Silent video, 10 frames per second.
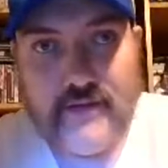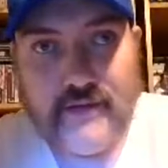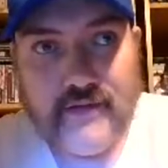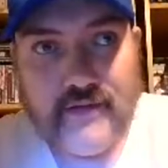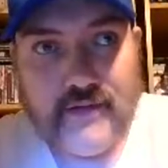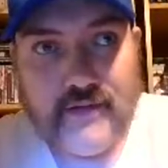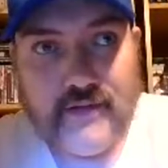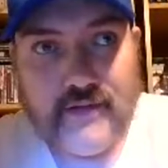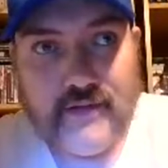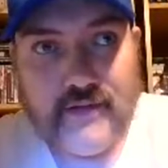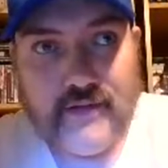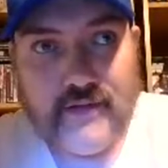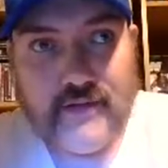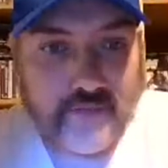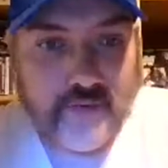like over
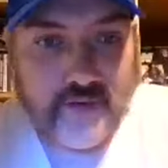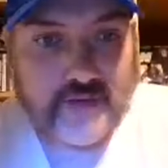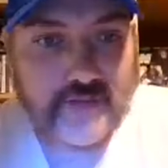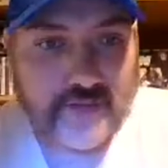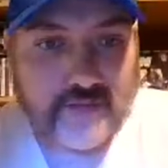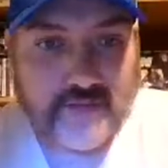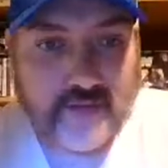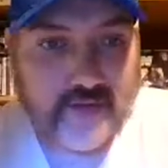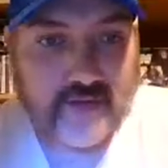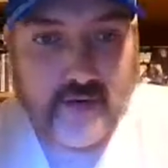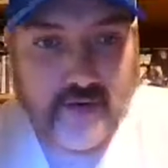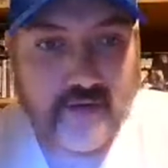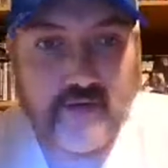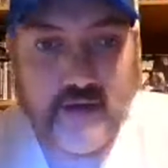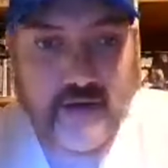500 pounds, which was unheard
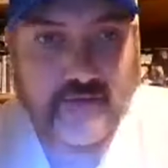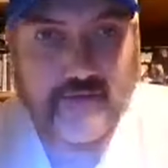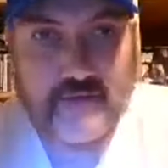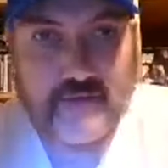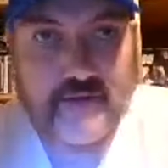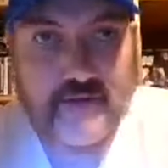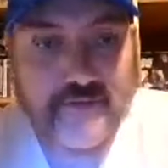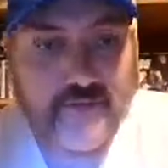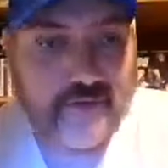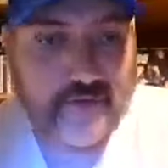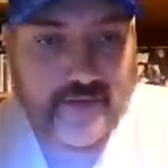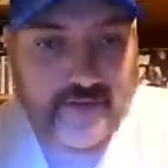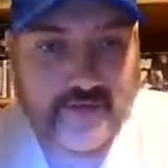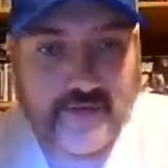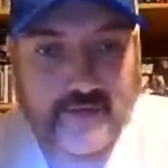of in the 50s and
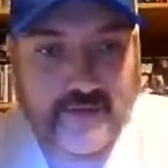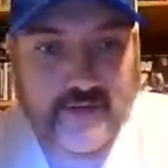60s.